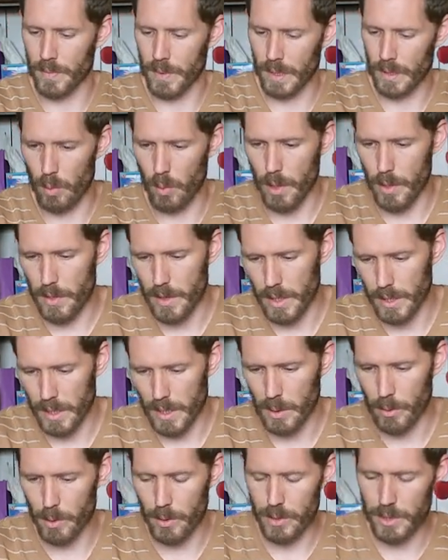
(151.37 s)
The one thing
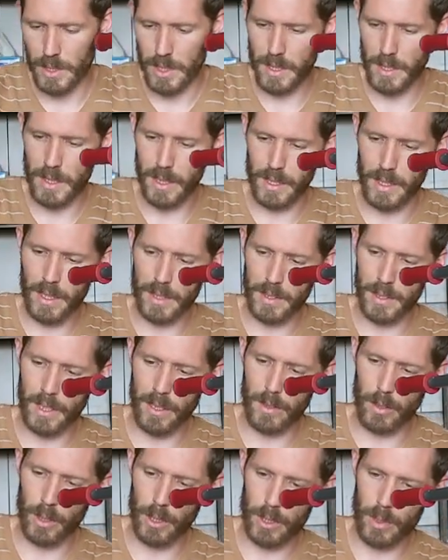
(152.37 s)
I will say that has
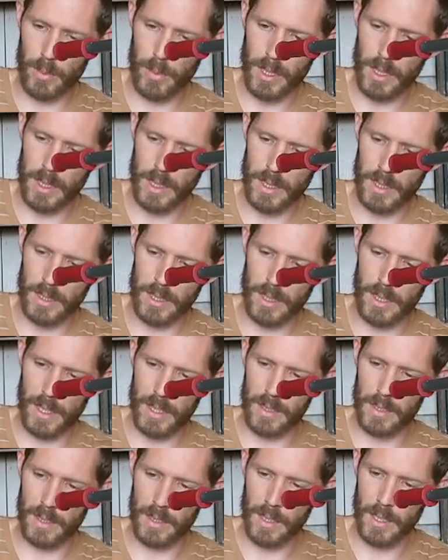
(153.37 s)
kind of irked me is
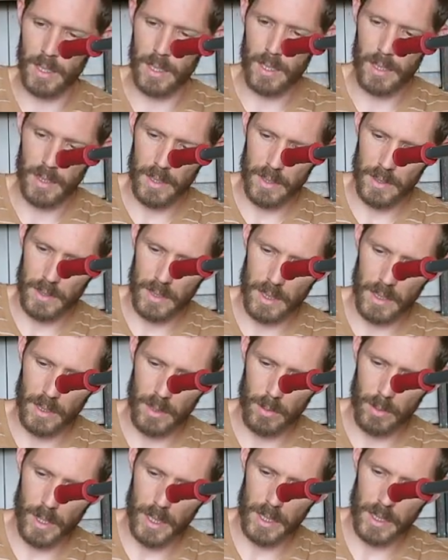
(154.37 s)
that the
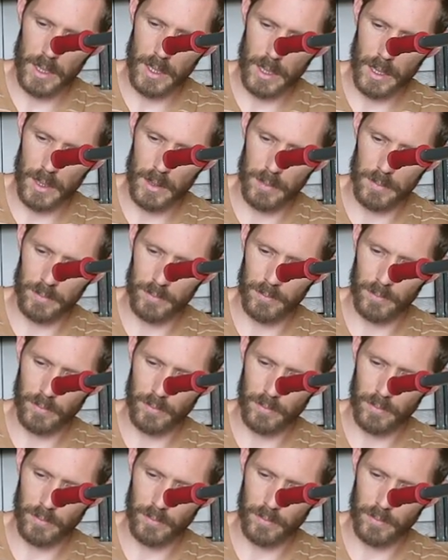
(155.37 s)
seat right here